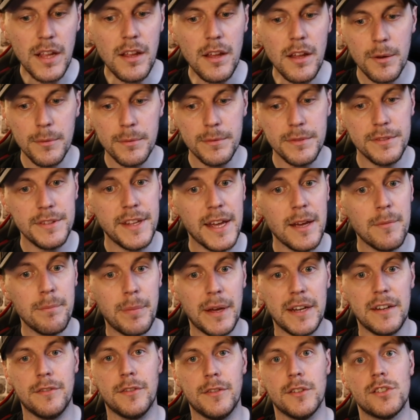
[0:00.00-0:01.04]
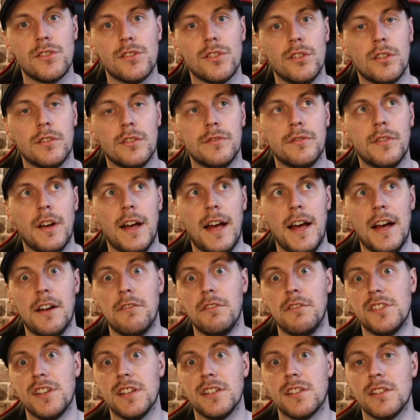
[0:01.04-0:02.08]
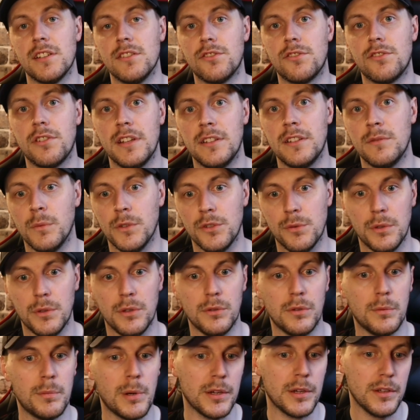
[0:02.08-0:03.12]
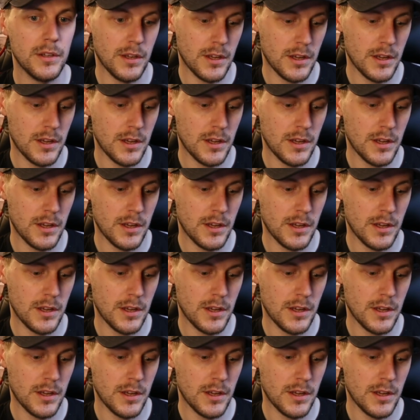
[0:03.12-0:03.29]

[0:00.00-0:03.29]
And then benefits of resistance training, which we know about: